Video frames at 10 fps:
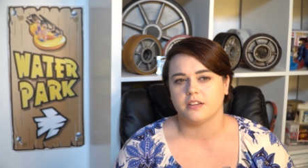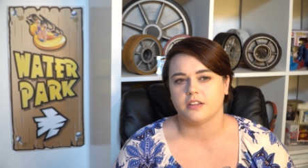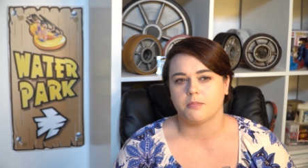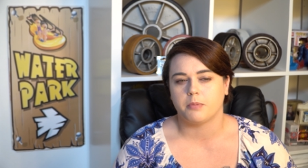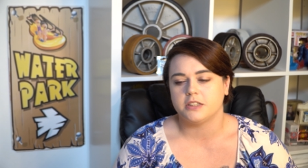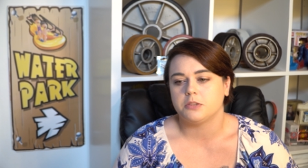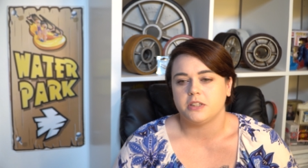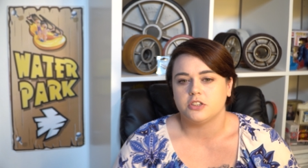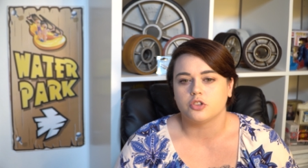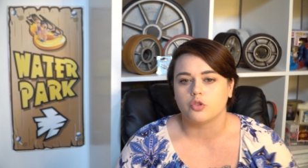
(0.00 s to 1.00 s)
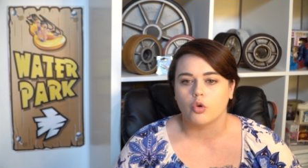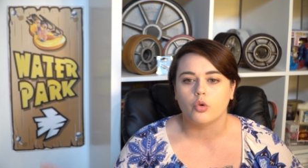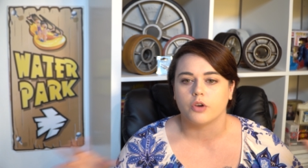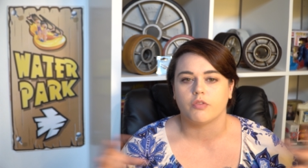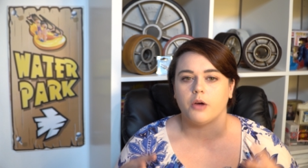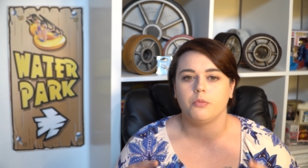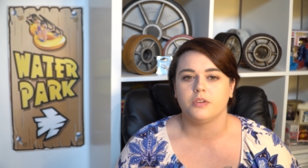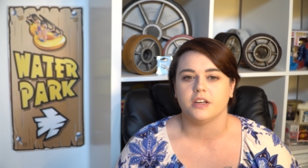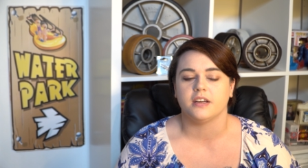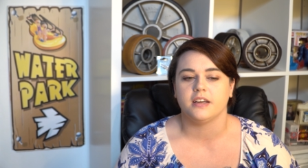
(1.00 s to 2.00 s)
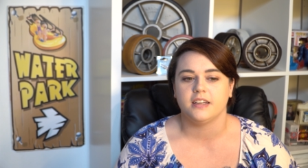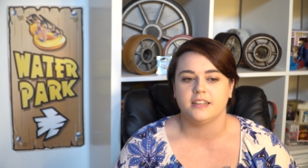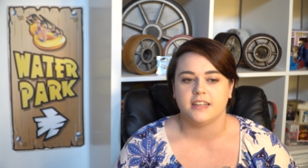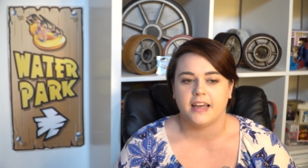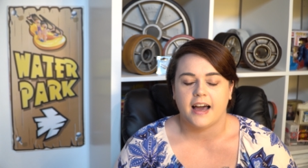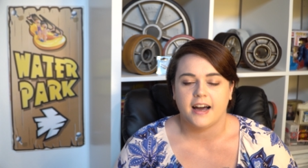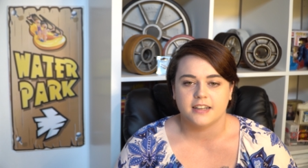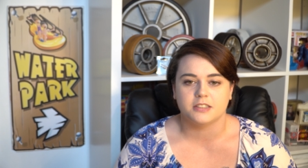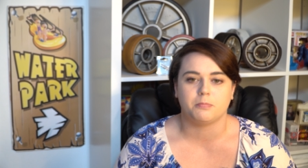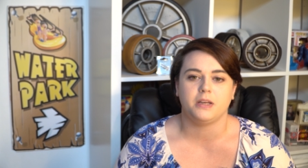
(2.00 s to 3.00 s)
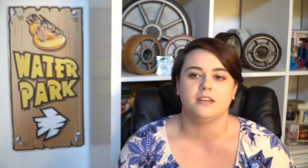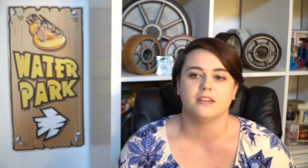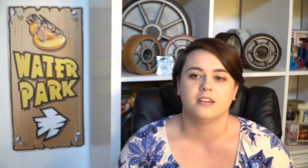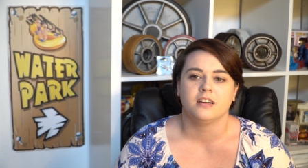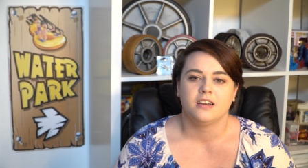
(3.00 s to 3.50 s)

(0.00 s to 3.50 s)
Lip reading: the Pleasure Beach has grown around it. It has been